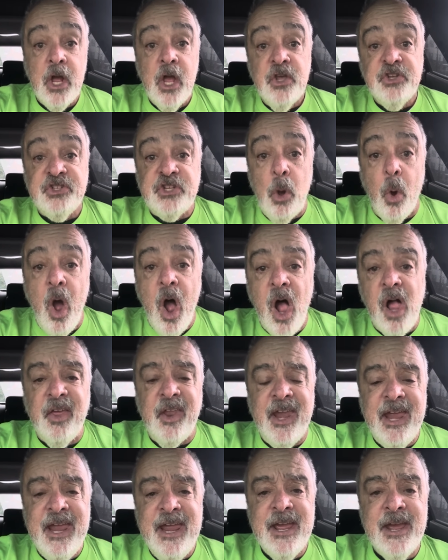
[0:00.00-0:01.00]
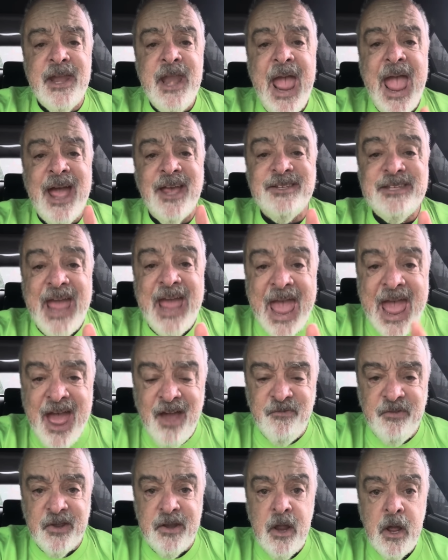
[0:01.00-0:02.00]
So Holiday Inn has
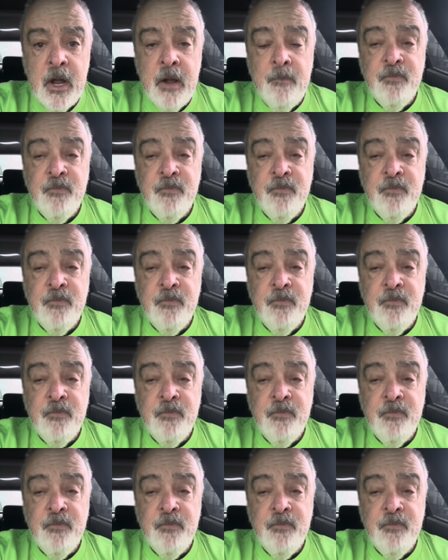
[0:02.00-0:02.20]
Avid.